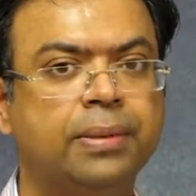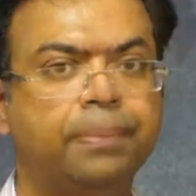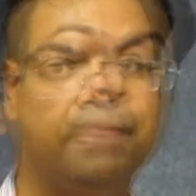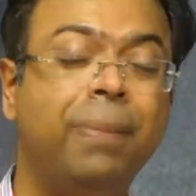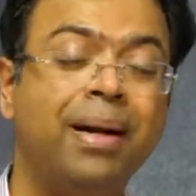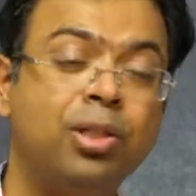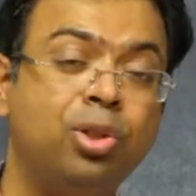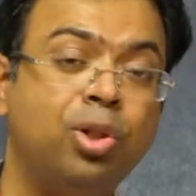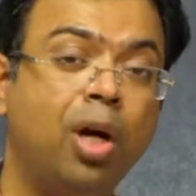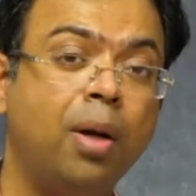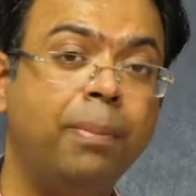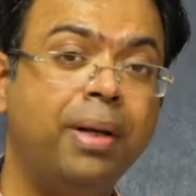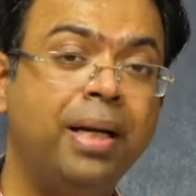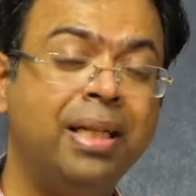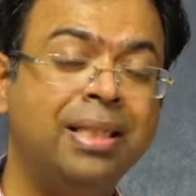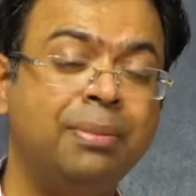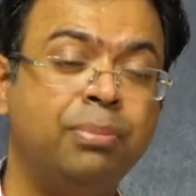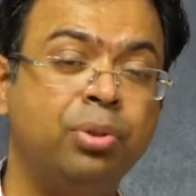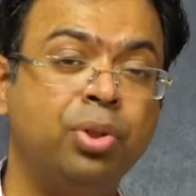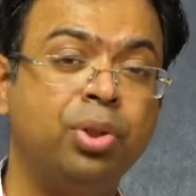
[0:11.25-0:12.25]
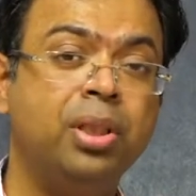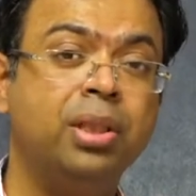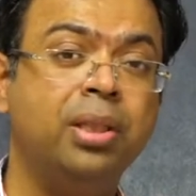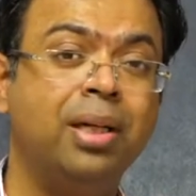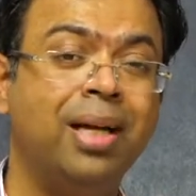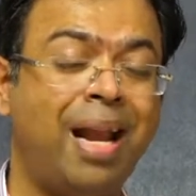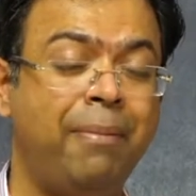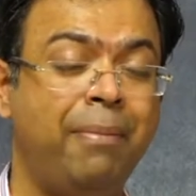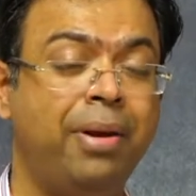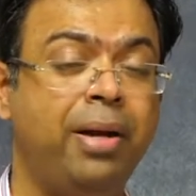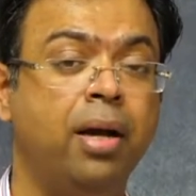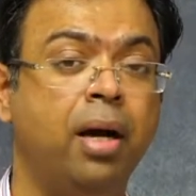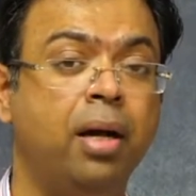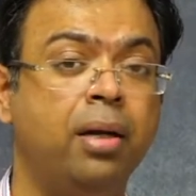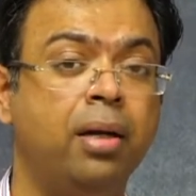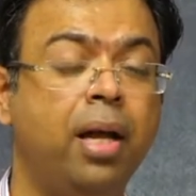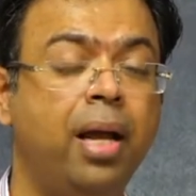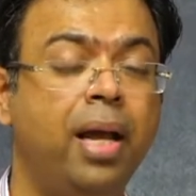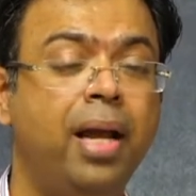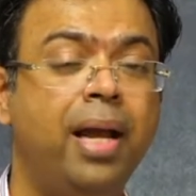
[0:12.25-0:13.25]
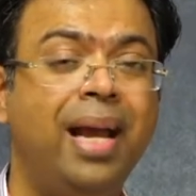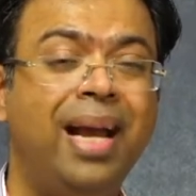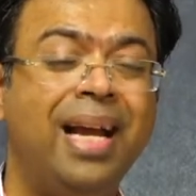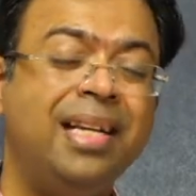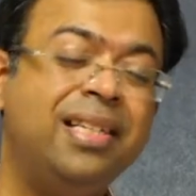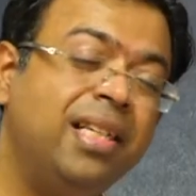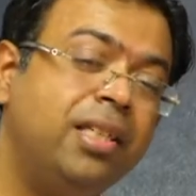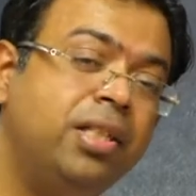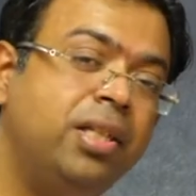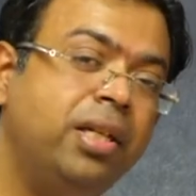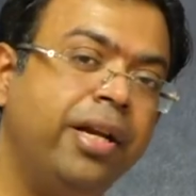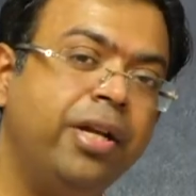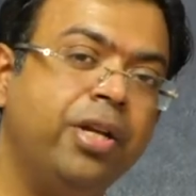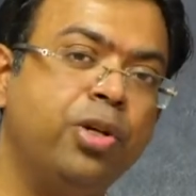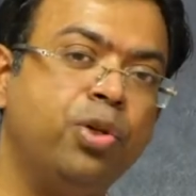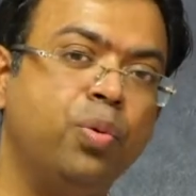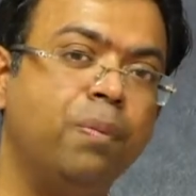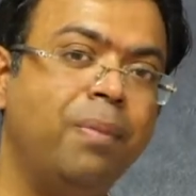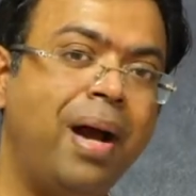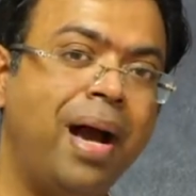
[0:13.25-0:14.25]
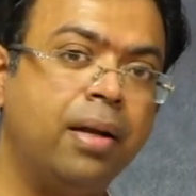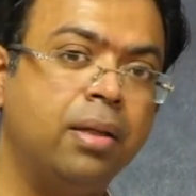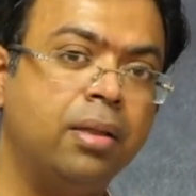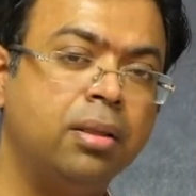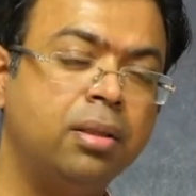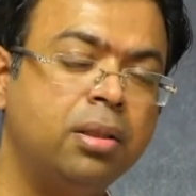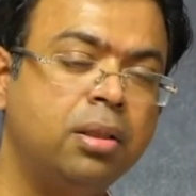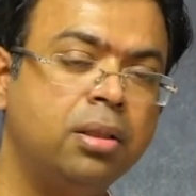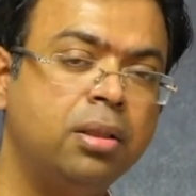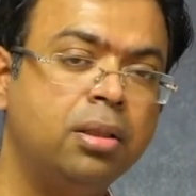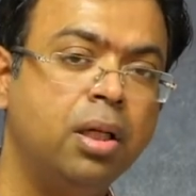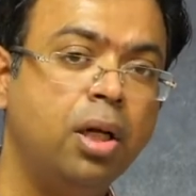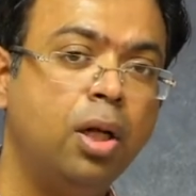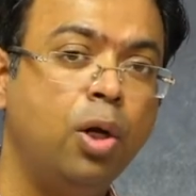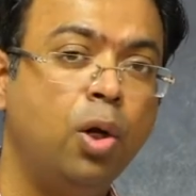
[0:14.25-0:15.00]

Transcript: Breast augmentation procedure can be done essentially in two manners.